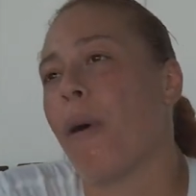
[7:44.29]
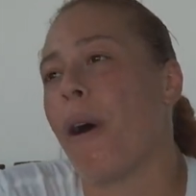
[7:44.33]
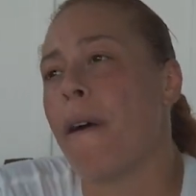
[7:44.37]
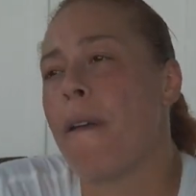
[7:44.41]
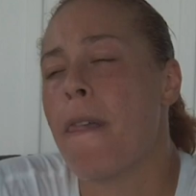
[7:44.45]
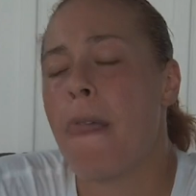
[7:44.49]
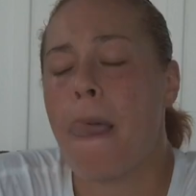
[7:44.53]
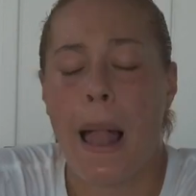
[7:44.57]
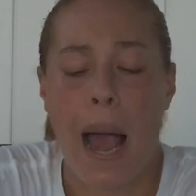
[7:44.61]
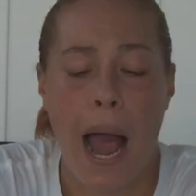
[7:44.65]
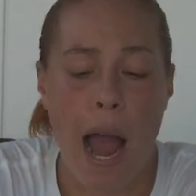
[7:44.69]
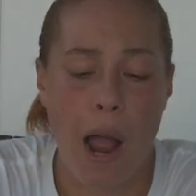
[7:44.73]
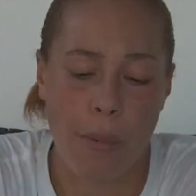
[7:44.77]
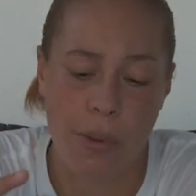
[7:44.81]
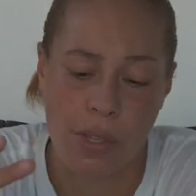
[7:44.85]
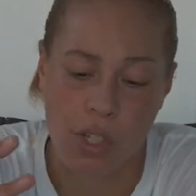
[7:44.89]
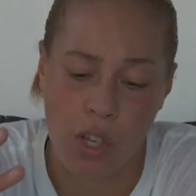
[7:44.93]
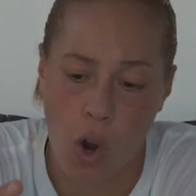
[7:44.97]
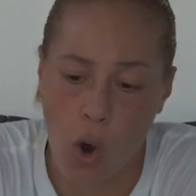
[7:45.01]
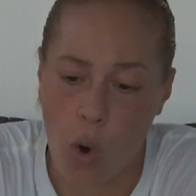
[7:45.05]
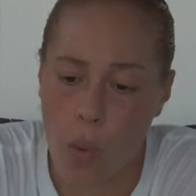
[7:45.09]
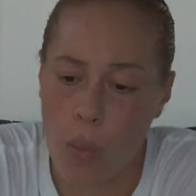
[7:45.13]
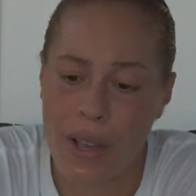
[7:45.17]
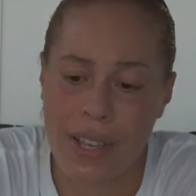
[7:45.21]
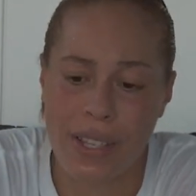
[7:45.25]
But I
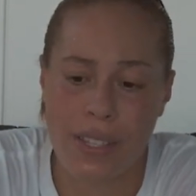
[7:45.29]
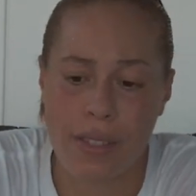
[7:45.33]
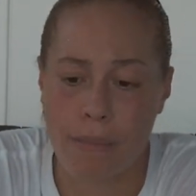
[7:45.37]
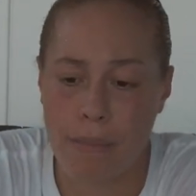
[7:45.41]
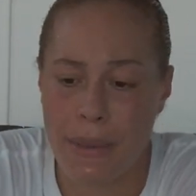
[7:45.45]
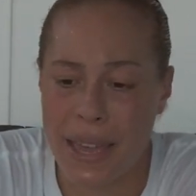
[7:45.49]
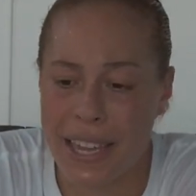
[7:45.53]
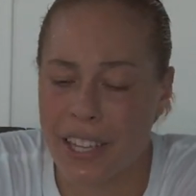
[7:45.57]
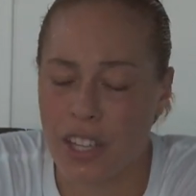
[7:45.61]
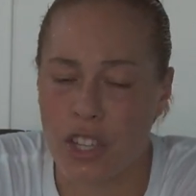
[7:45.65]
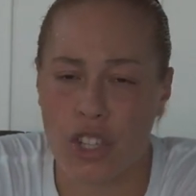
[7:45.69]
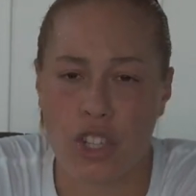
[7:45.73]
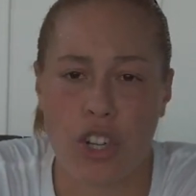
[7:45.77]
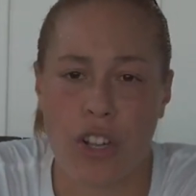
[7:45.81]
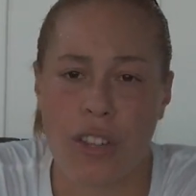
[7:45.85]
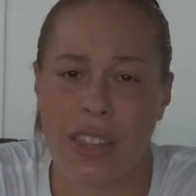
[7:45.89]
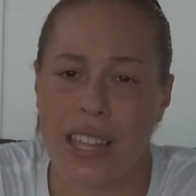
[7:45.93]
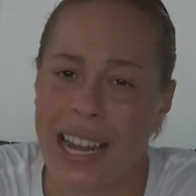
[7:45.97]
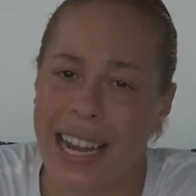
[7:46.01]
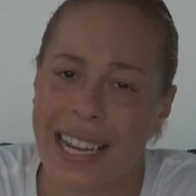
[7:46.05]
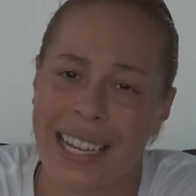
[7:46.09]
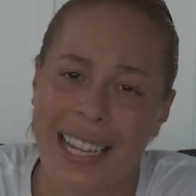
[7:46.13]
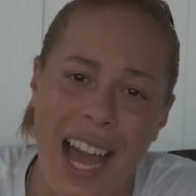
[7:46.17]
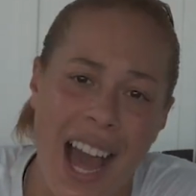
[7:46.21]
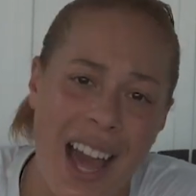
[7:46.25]
was always making sure
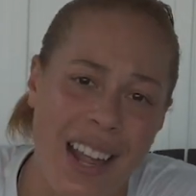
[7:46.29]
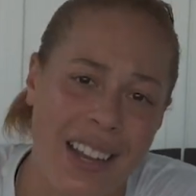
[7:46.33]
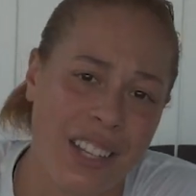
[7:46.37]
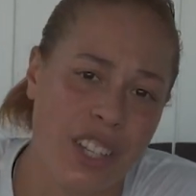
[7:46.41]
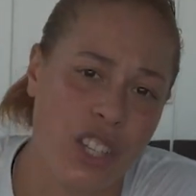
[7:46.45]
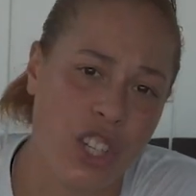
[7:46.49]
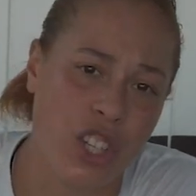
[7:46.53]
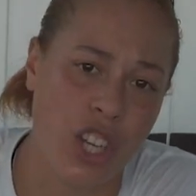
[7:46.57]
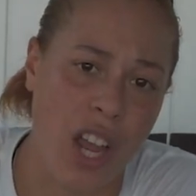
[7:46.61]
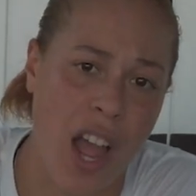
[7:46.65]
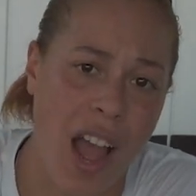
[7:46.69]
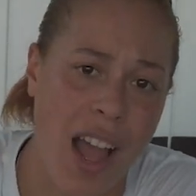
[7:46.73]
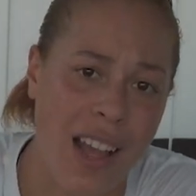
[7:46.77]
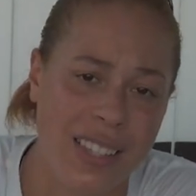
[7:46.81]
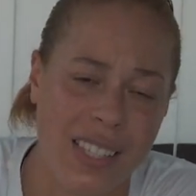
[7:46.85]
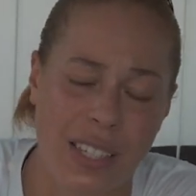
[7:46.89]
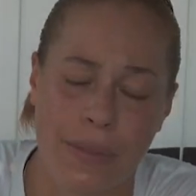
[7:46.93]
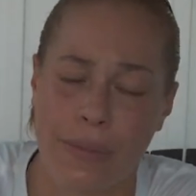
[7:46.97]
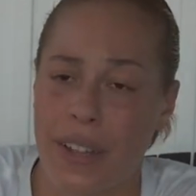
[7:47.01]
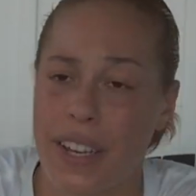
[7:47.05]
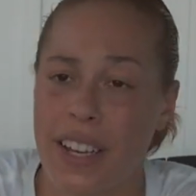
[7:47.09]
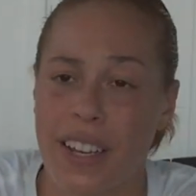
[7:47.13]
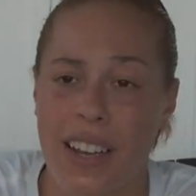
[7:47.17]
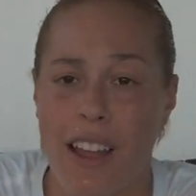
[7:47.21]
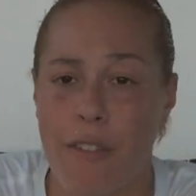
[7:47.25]
that I got in shots.
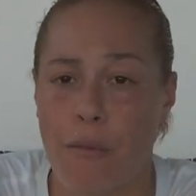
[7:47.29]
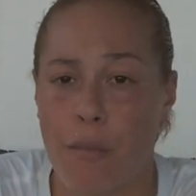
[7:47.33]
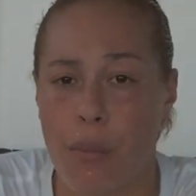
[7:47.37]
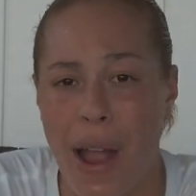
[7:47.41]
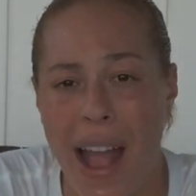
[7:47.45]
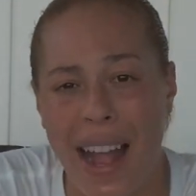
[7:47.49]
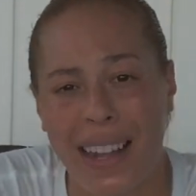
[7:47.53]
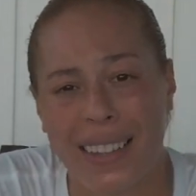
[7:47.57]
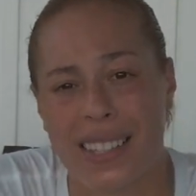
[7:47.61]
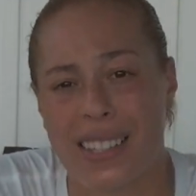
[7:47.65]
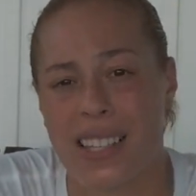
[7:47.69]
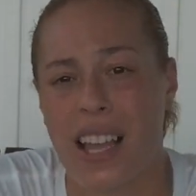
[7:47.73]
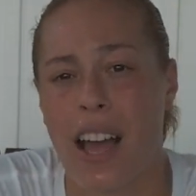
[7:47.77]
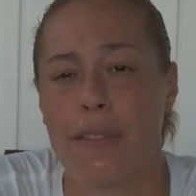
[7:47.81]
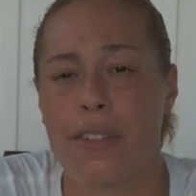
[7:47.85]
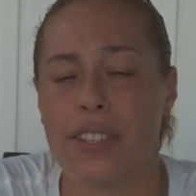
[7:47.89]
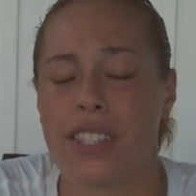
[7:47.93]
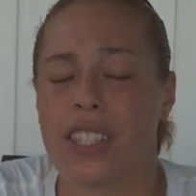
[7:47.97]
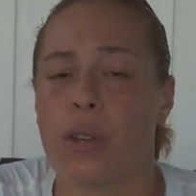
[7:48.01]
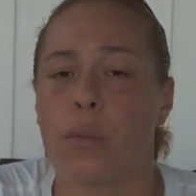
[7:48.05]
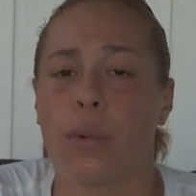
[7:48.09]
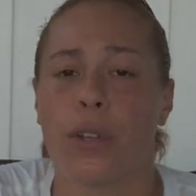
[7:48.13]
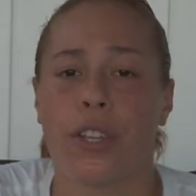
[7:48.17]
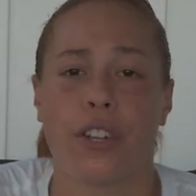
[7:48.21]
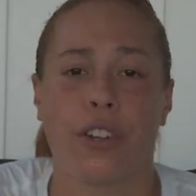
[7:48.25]
If I didn't have practice,
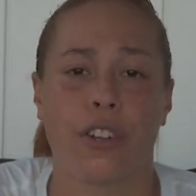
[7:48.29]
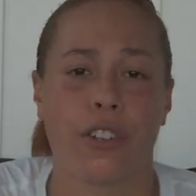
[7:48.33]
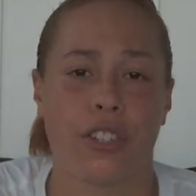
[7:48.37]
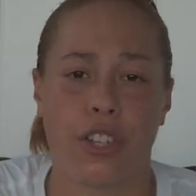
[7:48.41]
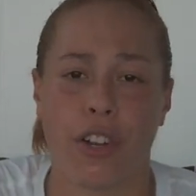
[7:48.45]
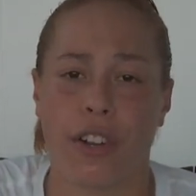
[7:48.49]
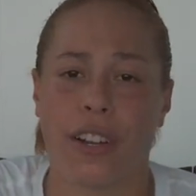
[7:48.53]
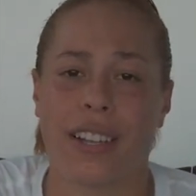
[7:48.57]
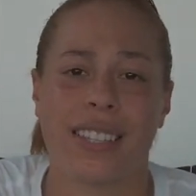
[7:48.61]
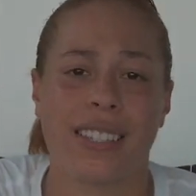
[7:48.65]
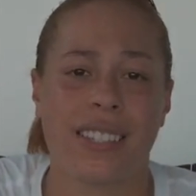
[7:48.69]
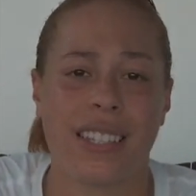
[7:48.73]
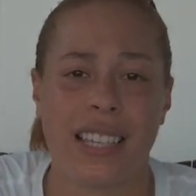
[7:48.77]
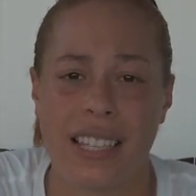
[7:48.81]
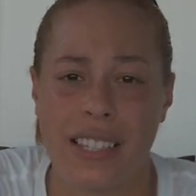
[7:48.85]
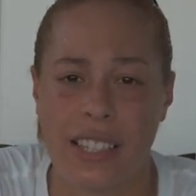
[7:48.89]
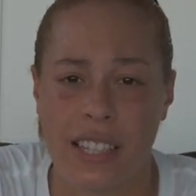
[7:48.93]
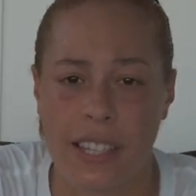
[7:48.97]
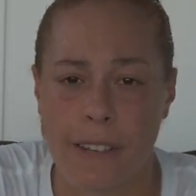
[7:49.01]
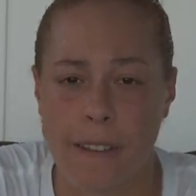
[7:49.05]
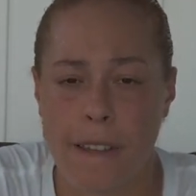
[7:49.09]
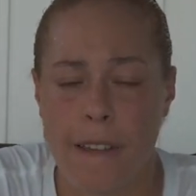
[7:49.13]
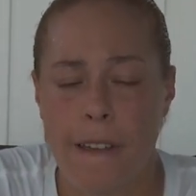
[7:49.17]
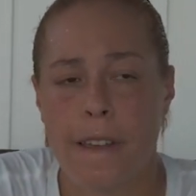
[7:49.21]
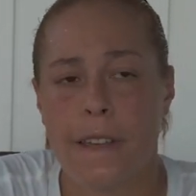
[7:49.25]
obviously when you're during
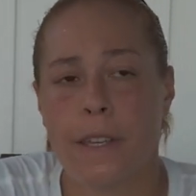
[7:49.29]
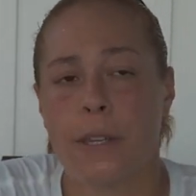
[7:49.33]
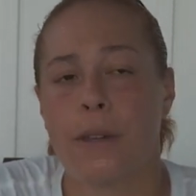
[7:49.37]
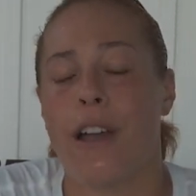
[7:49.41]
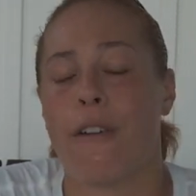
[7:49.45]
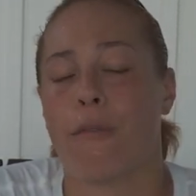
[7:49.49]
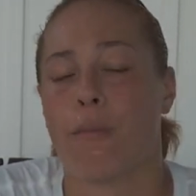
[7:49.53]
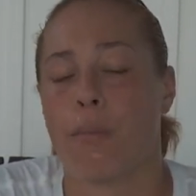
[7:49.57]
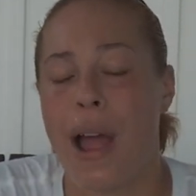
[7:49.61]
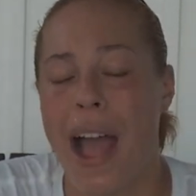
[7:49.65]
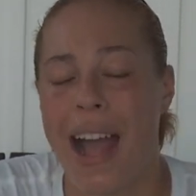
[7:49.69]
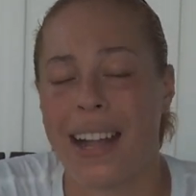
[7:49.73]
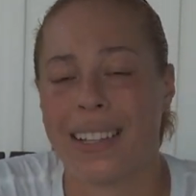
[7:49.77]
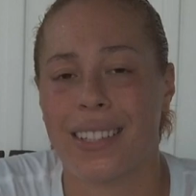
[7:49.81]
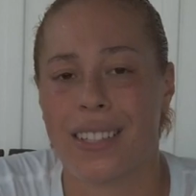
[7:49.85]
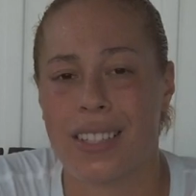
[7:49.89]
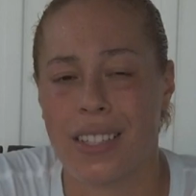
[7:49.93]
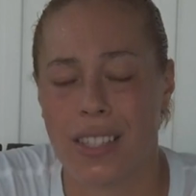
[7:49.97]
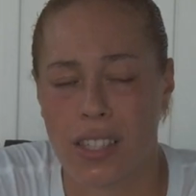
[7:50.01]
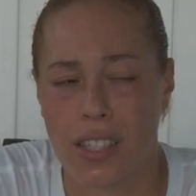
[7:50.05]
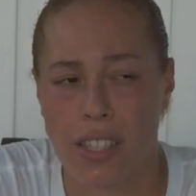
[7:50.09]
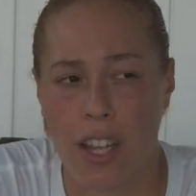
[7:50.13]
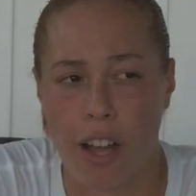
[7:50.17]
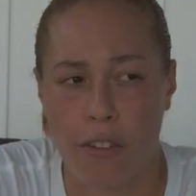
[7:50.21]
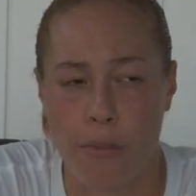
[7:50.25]
season, you have practice
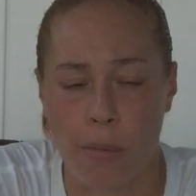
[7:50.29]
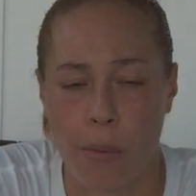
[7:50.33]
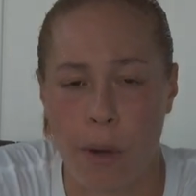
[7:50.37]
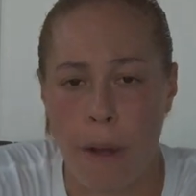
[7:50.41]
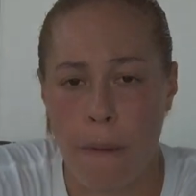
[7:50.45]
and stuff.